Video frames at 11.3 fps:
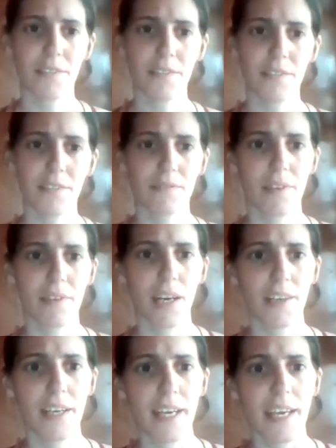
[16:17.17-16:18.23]
Thank you, Ron.
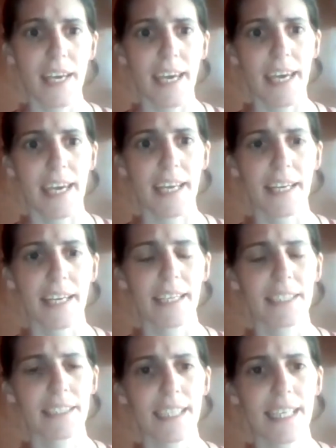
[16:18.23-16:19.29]
And uh,
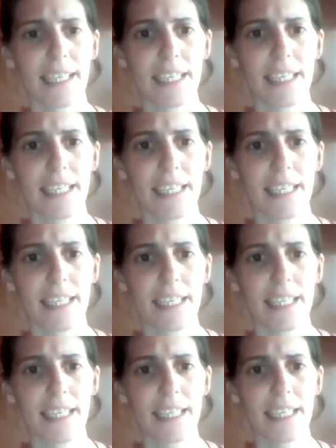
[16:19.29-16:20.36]
that is,
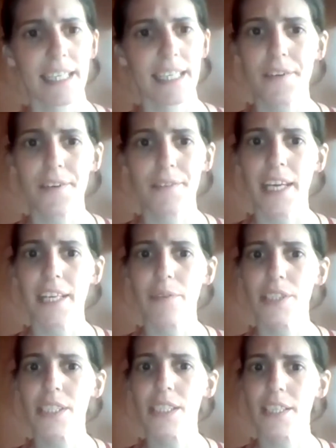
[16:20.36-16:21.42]
are you
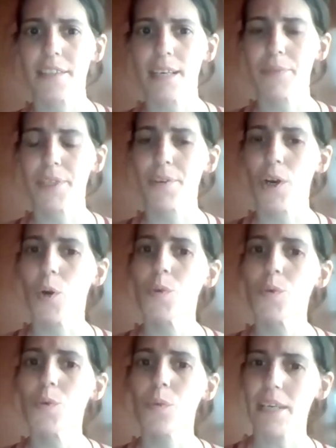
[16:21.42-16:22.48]
aware of anyone
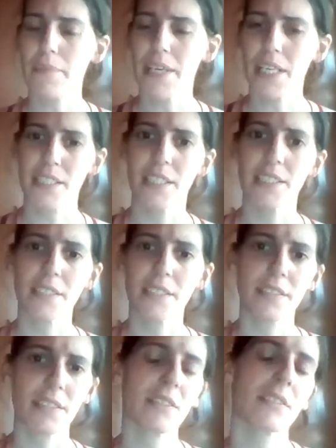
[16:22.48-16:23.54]
setting up their own
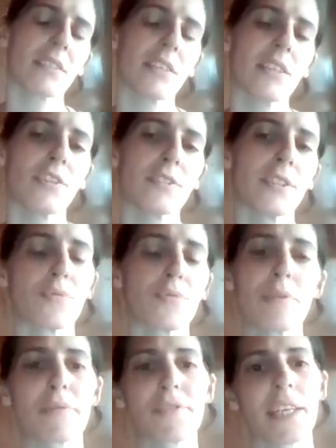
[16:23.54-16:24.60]
Wikibase
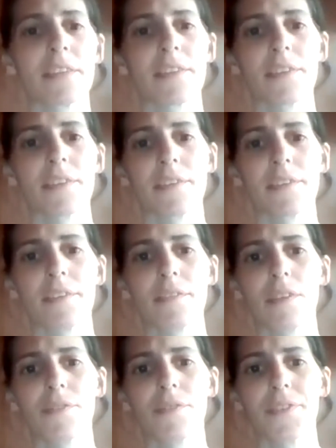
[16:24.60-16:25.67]
instances in order to
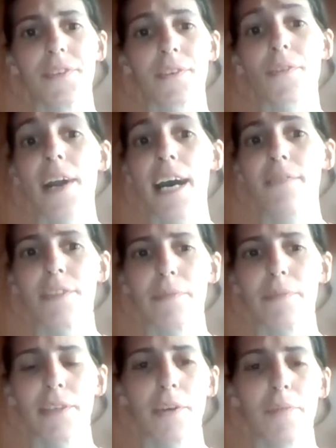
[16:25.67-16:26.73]
represent their,
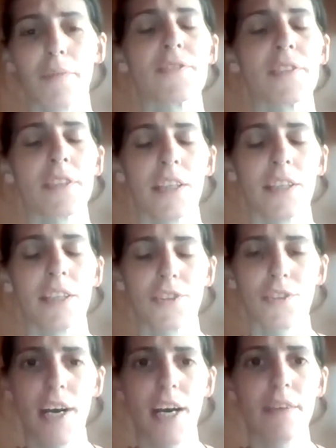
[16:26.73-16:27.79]
their graphs, their
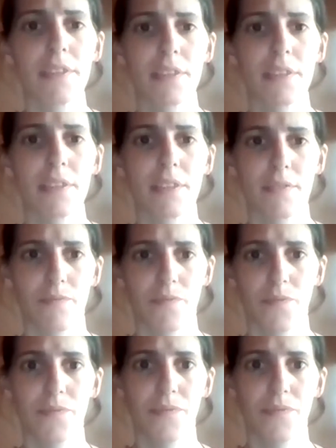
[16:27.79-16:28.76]
biodiversity knowledge graphs?